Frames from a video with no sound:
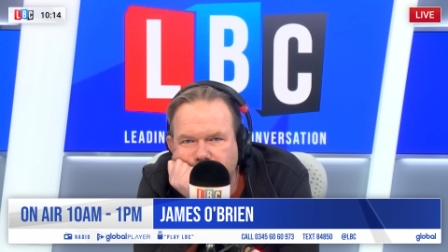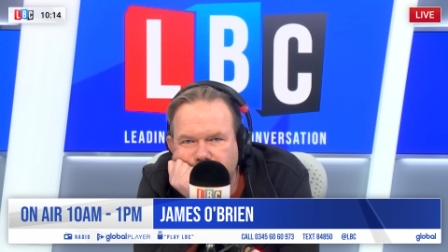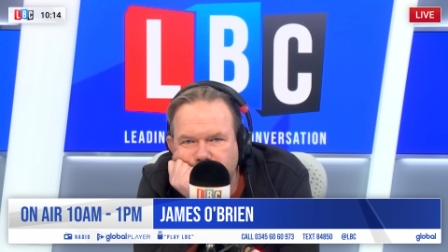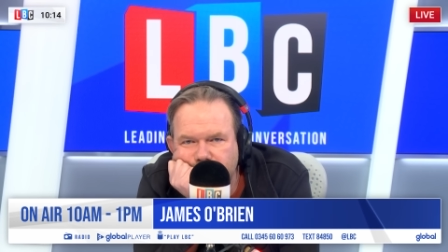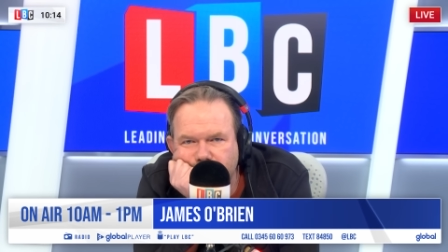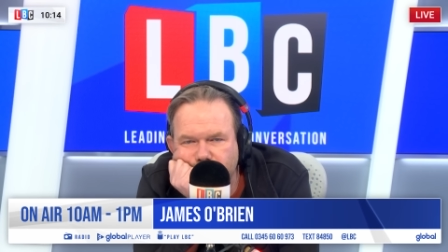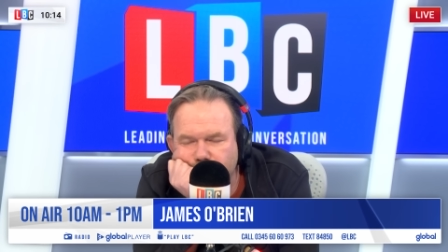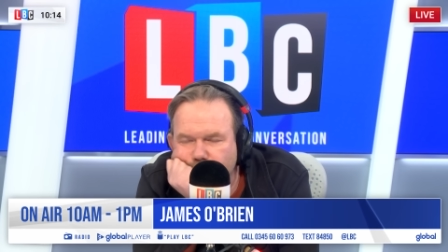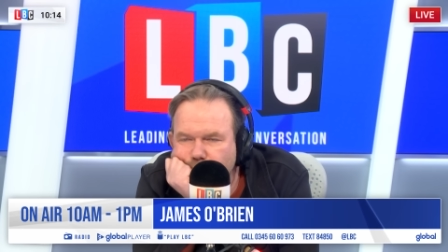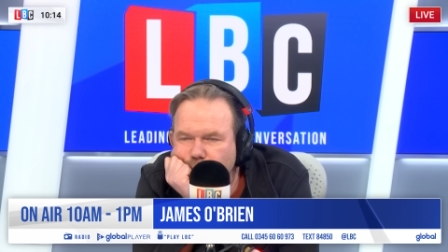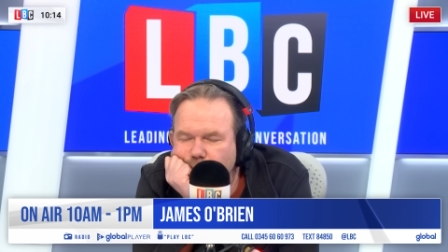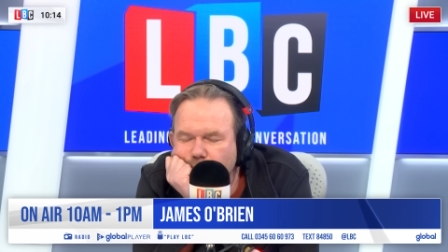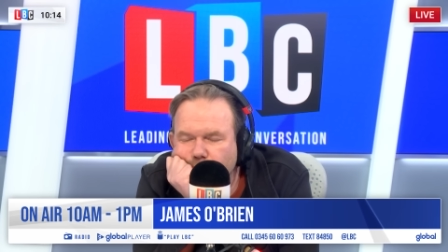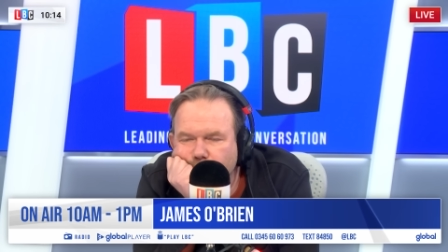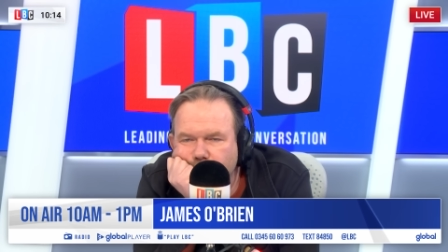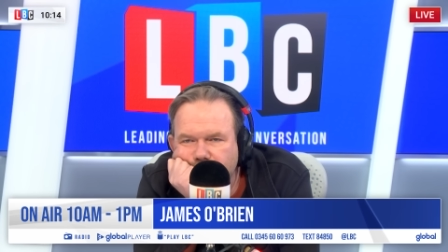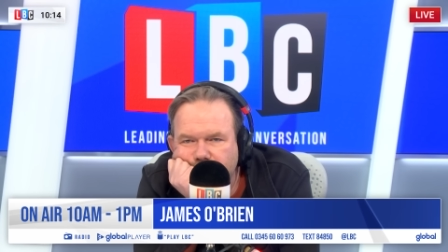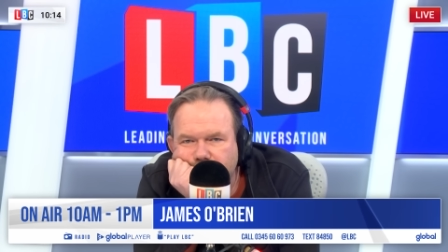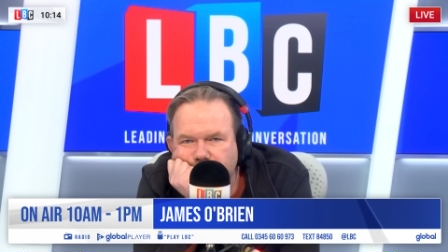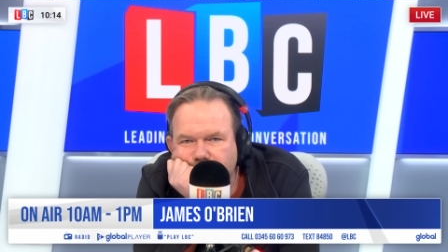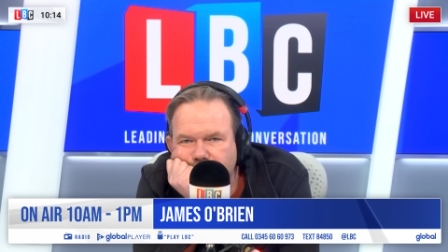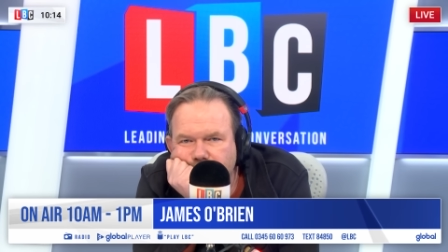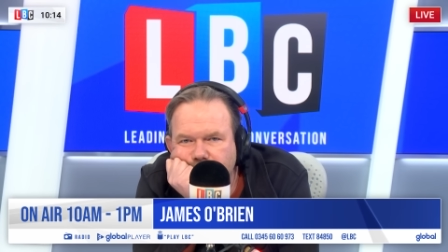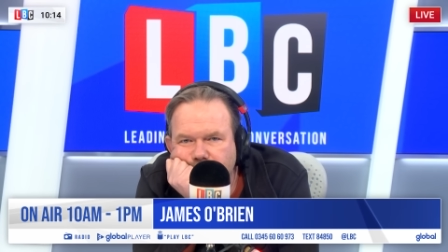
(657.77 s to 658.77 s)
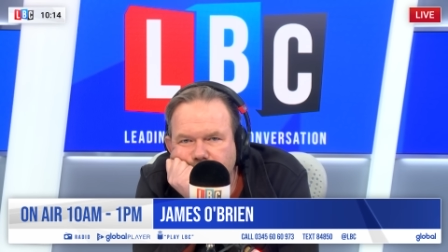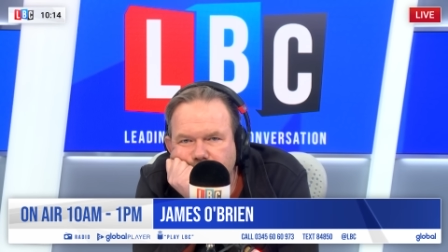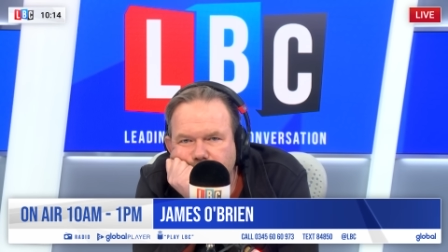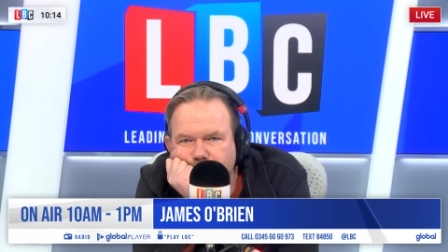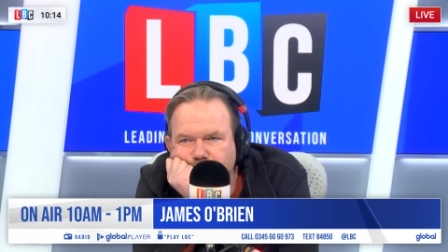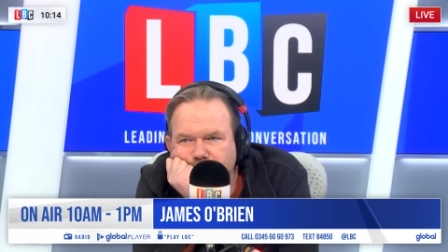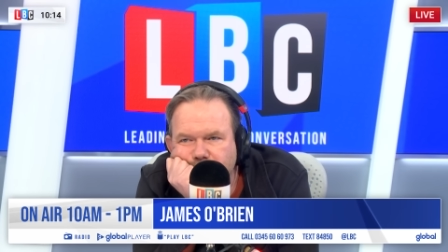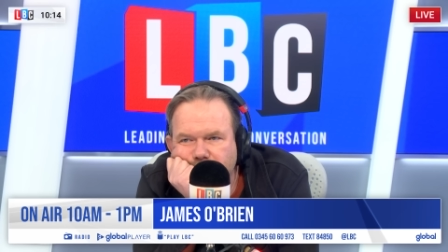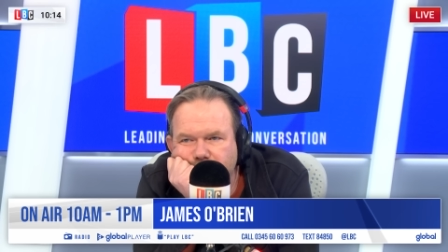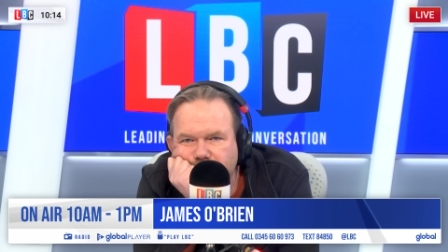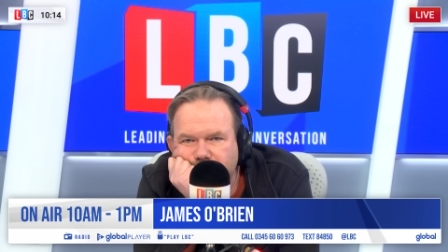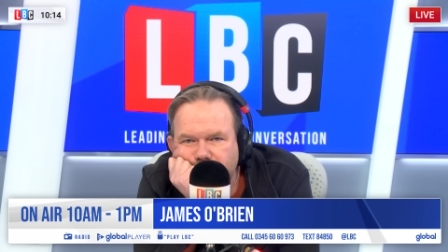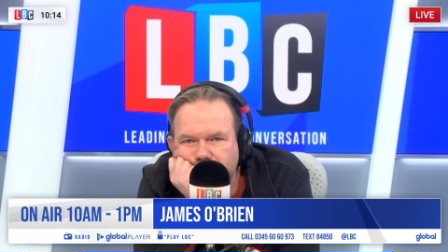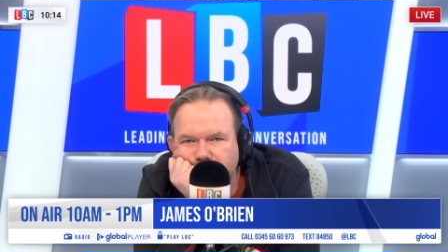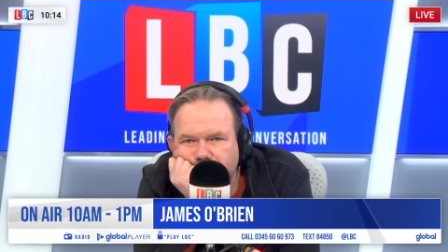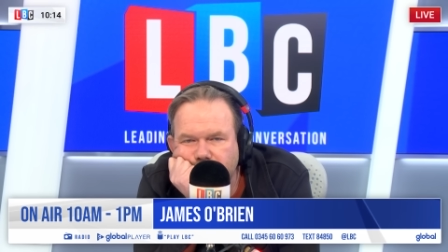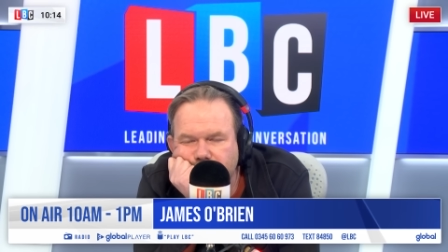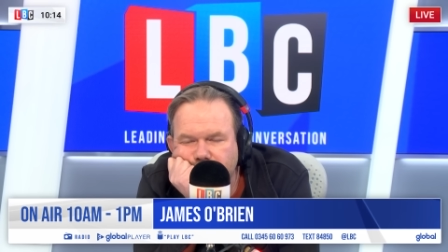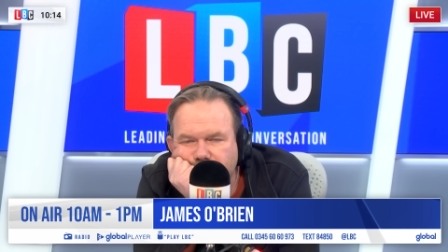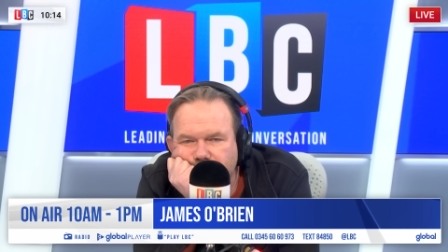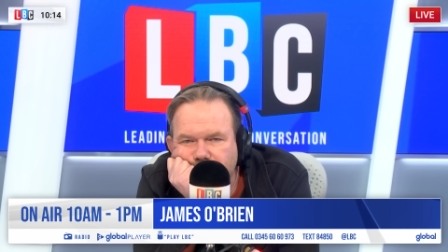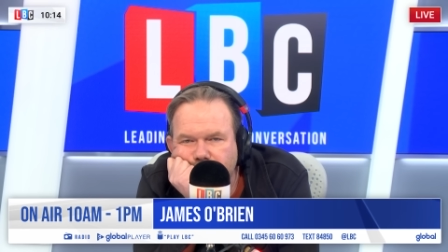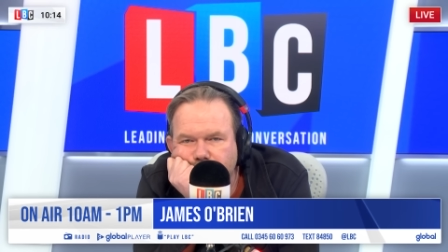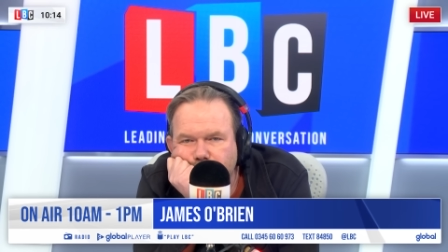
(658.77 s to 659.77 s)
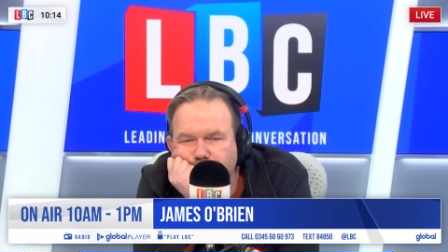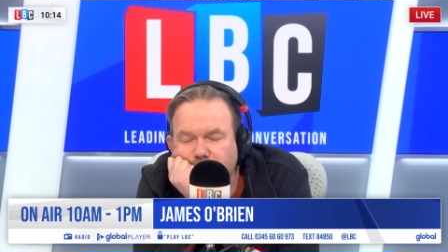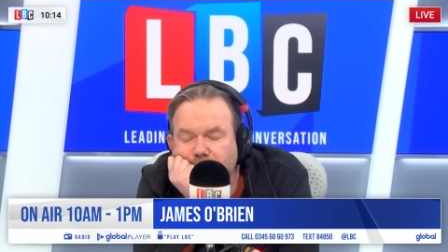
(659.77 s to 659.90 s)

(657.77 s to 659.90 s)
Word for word: just walked into the police station,